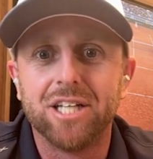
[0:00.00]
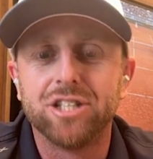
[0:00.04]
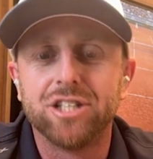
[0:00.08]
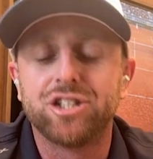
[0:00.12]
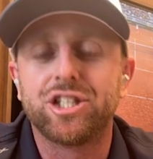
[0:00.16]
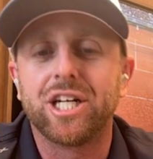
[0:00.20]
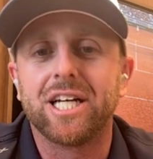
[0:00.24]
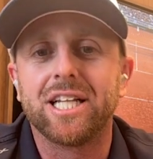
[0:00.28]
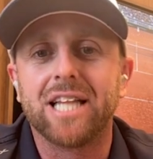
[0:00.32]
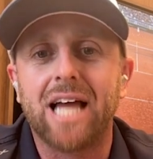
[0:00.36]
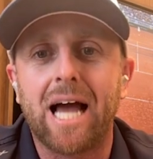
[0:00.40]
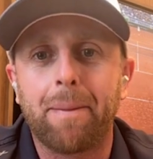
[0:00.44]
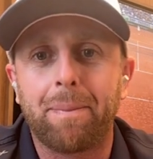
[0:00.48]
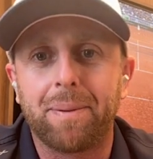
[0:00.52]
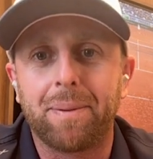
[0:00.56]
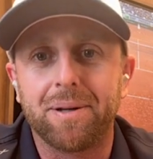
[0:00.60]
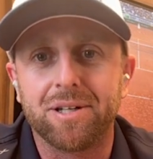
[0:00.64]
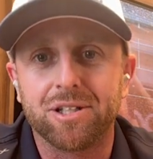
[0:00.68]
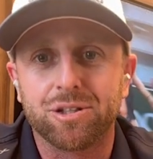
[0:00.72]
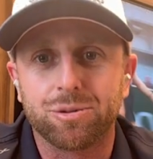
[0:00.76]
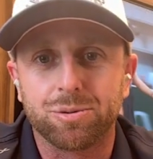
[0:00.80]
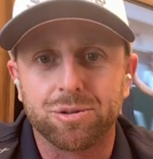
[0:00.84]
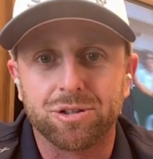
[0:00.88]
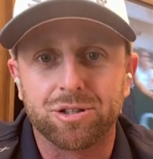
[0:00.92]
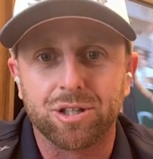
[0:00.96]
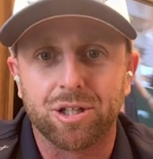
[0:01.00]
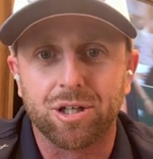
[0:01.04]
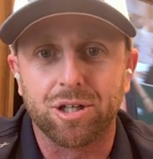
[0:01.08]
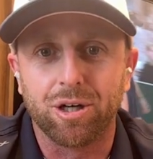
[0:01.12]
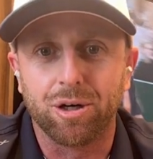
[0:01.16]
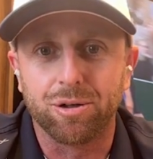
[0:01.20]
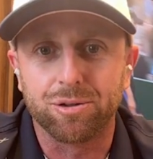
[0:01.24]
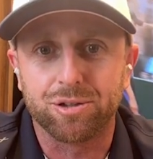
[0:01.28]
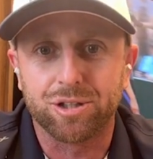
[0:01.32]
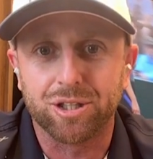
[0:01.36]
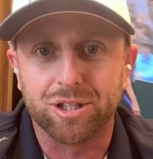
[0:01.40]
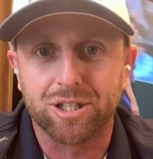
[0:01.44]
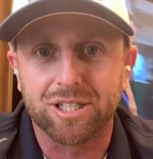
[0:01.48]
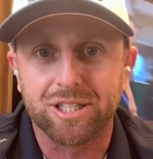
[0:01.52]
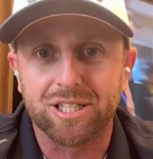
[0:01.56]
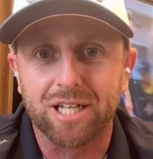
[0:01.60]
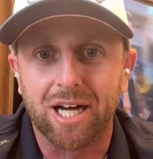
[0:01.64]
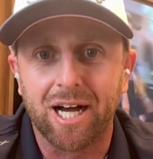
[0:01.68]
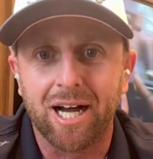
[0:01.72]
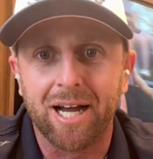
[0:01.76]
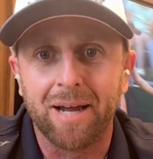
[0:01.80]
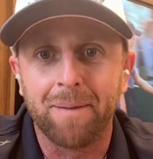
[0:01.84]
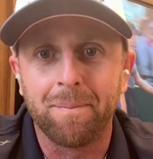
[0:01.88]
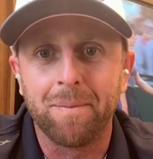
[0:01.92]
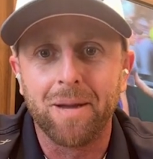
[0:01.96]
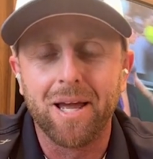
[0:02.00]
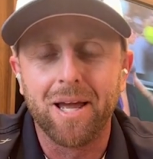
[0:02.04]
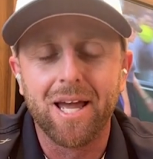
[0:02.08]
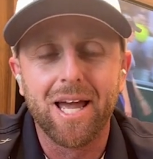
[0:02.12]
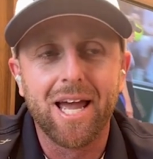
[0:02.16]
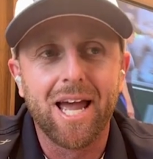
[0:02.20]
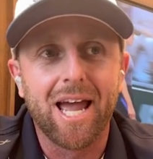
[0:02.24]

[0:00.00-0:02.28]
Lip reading: Jay Lapidus was the coach at the time.